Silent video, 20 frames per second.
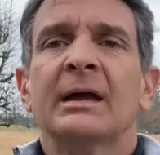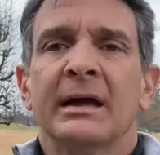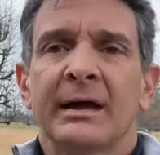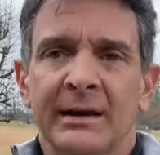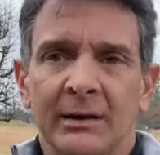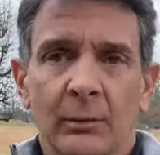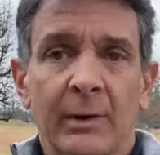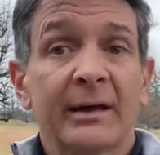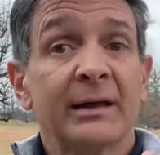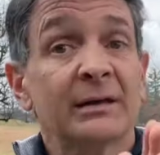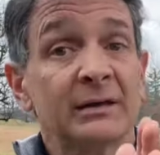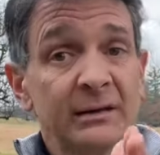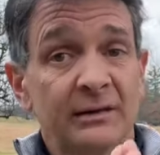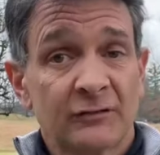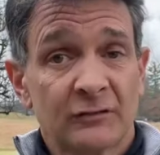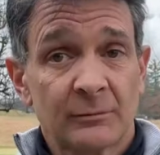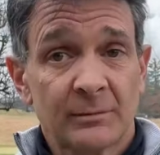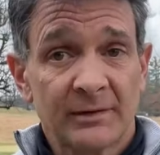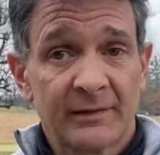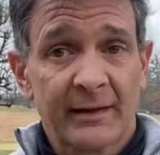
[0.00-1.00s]
Anyway, it
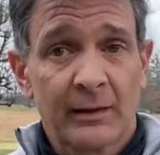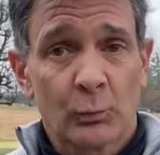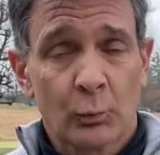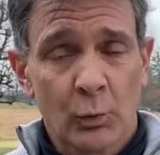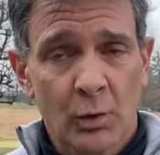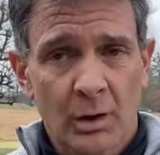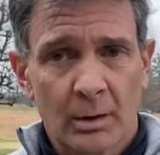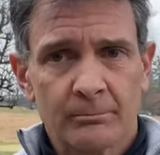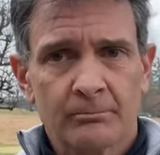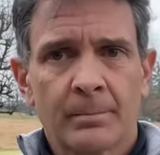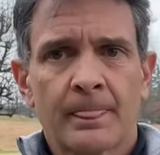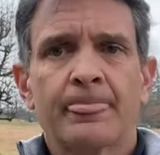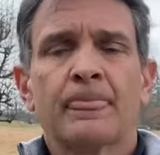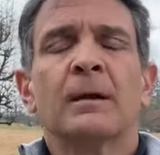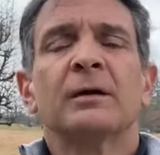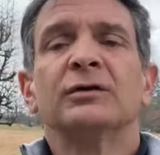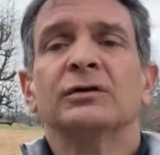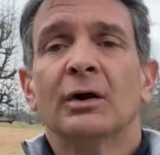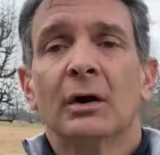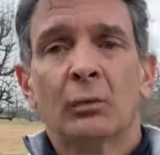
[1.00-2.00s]
needs to be that warm.
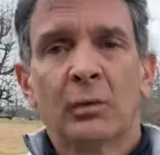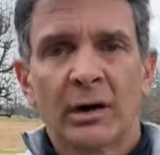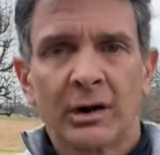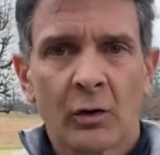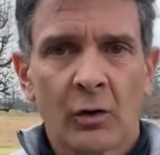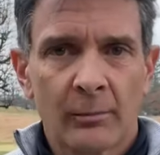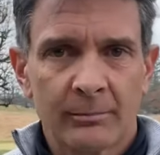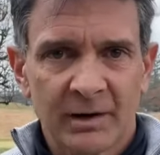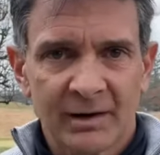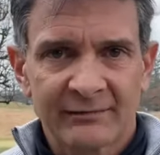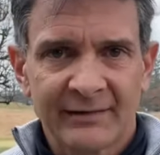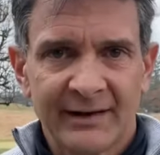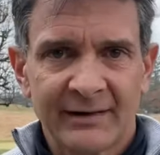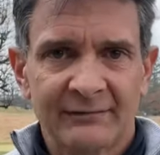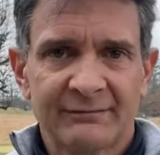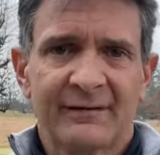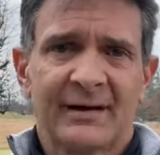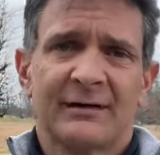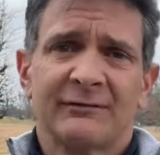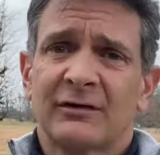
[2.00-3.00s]
You don't want to go above
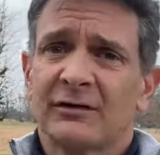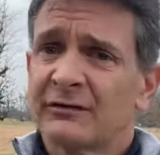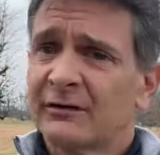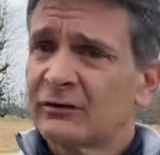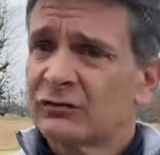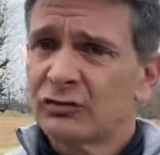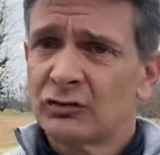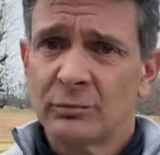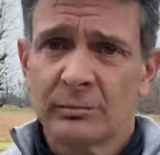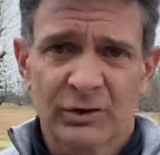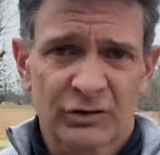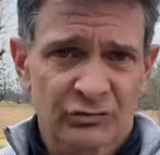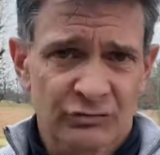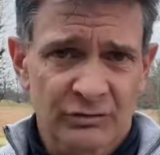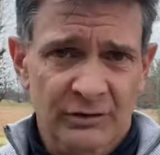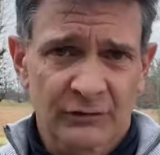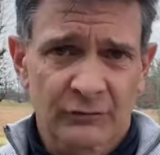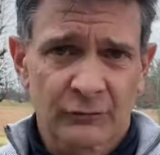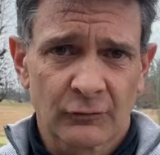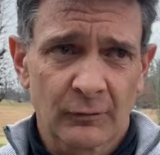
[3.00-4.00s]
85 because that's too much
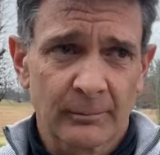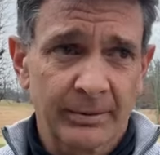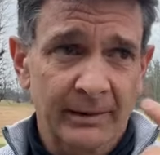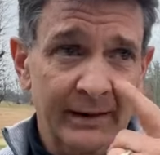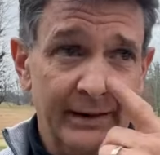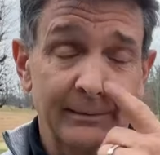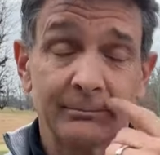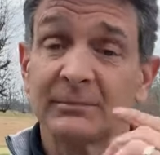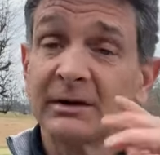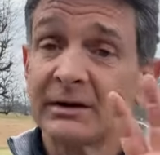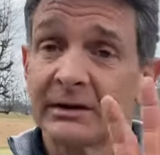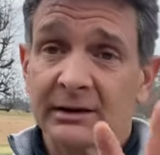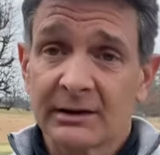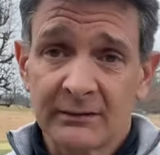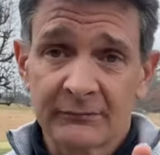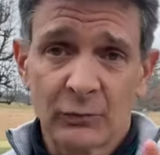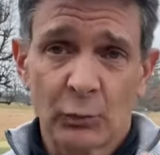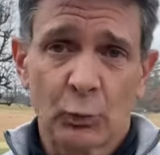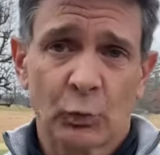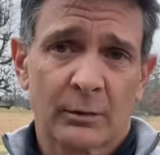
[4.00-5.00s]
stress for the plant,
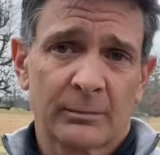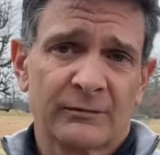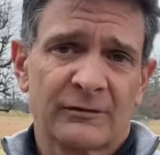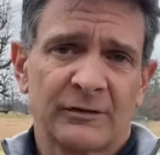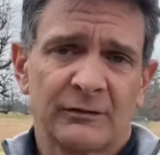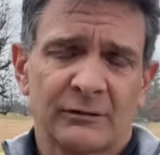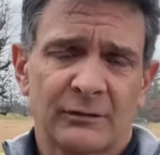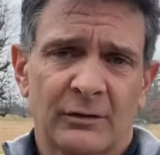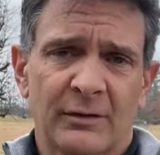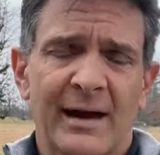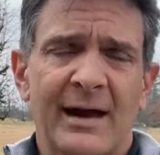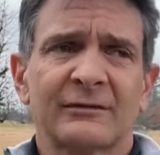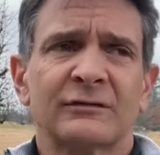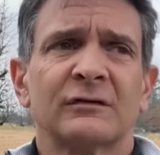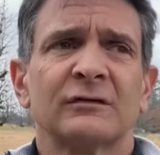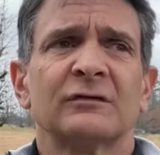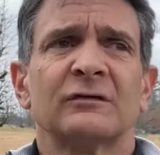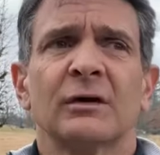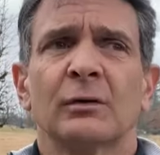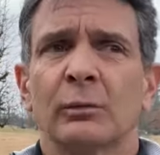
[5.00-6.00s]
even warm season
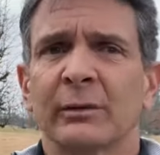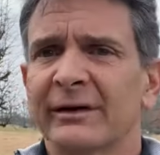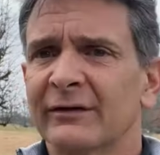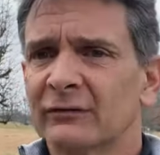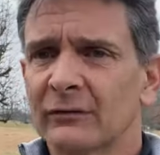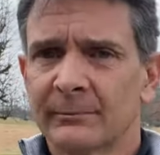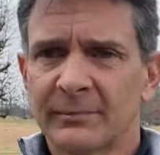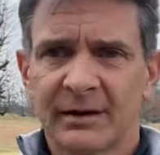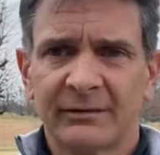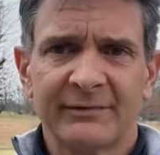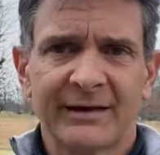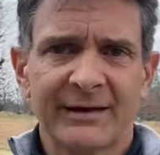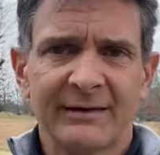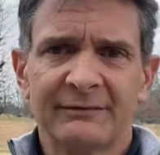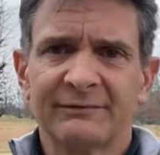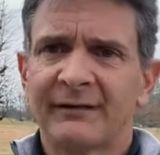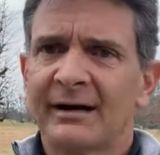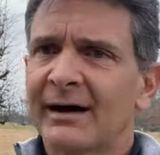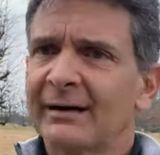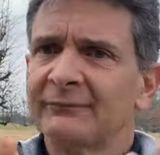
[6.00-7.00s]
grasses. So when it's above
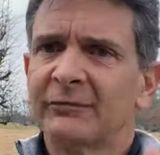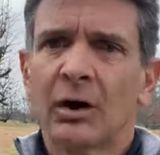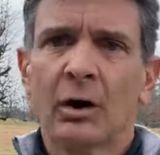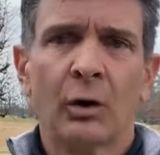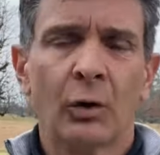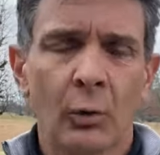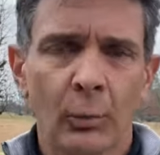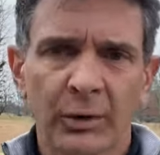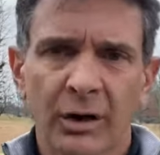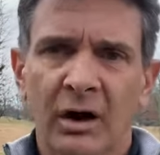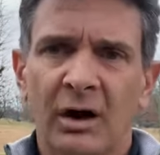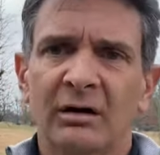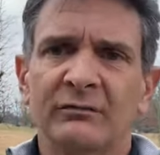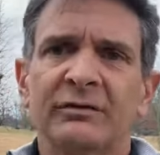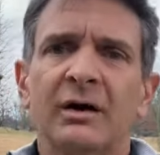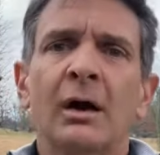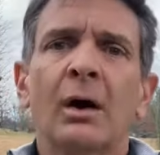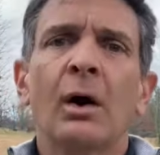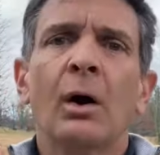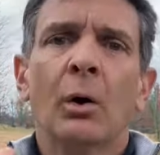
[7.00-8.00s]
85, hold off,
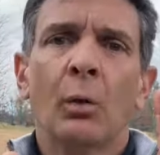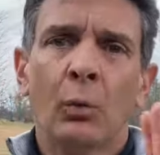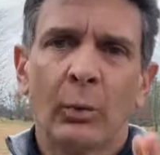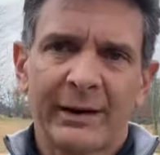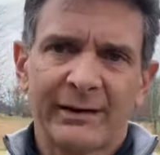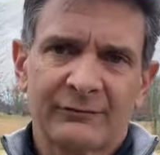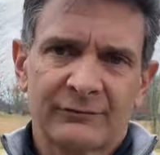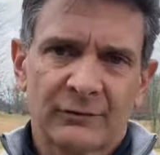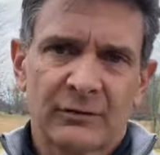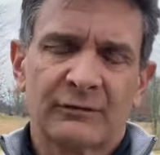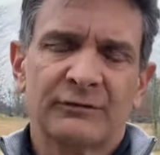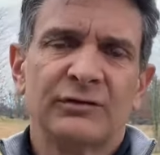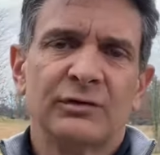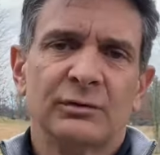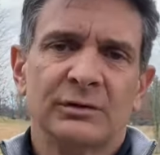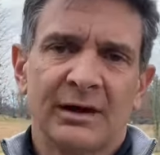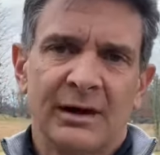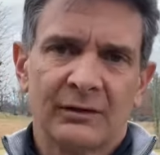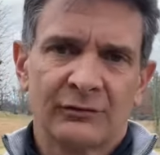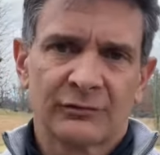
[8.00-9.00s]
wait for a
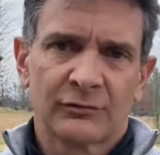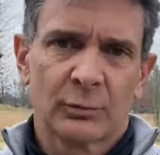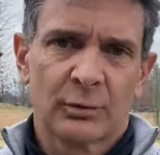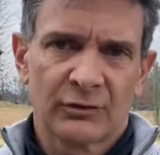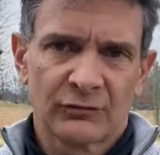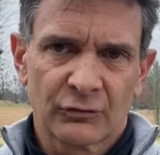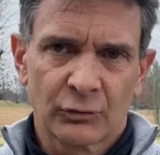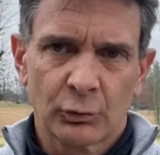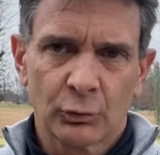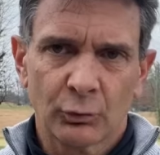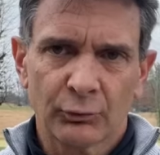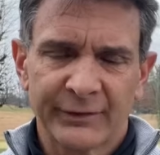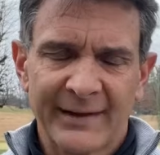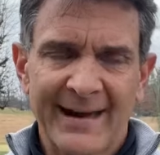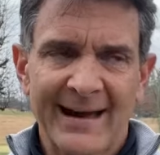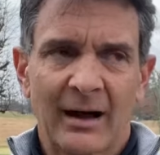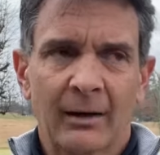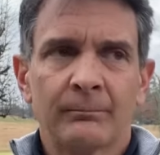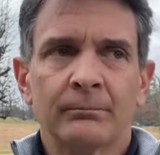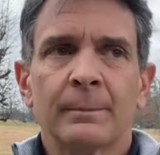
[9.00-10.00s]
few days where it's cooled
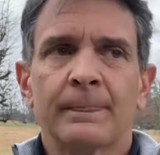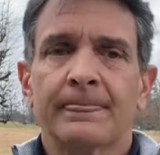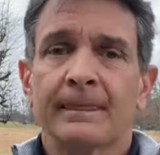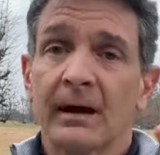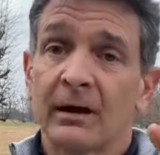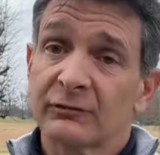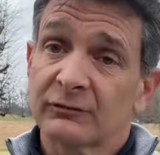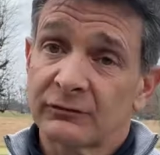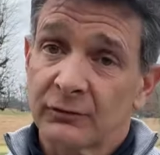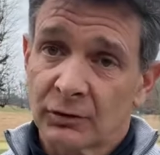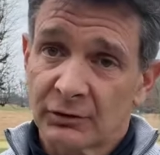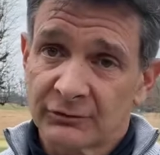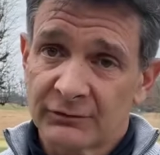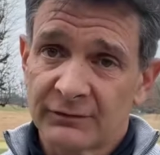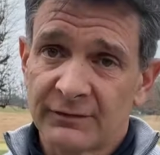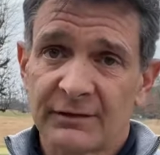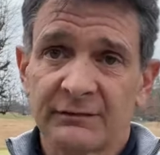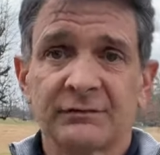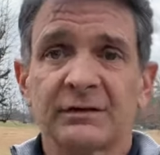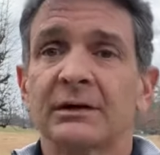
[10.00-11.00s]
down. Now, as far as
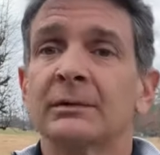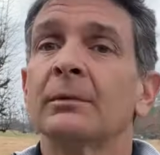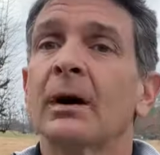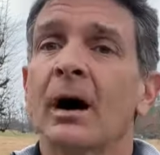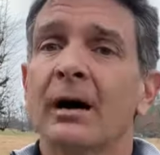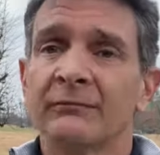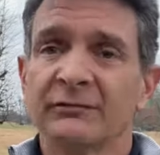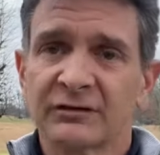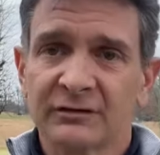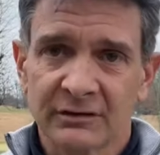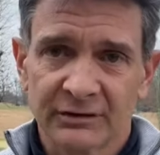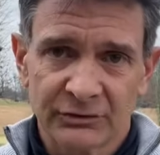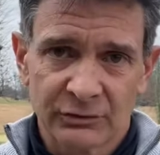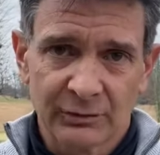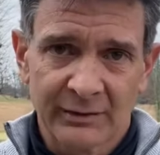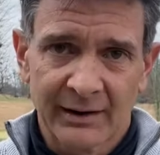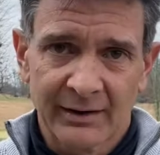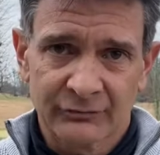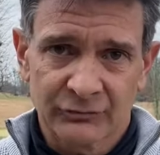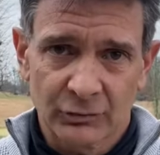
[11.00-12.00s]
50, obviously you
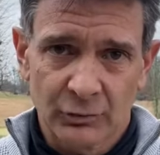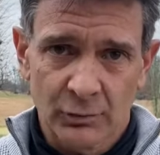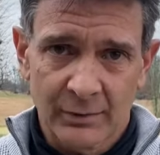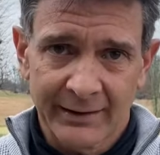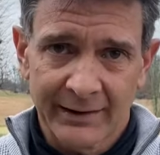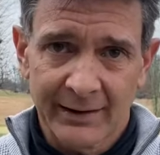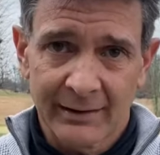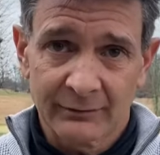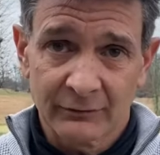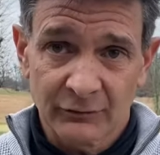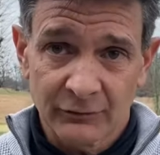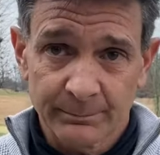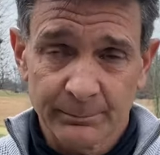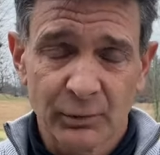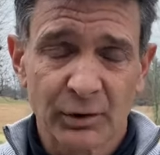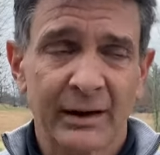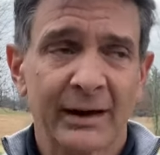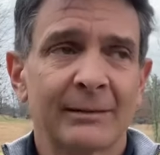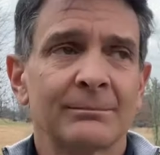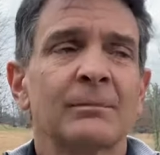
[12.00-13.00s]
guys are going out in the
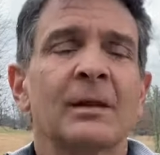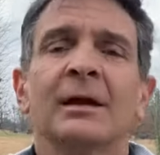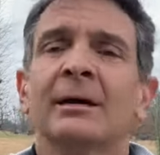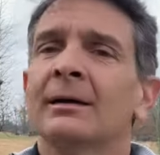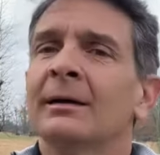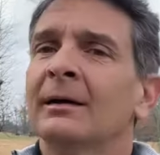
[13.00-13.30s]
spring.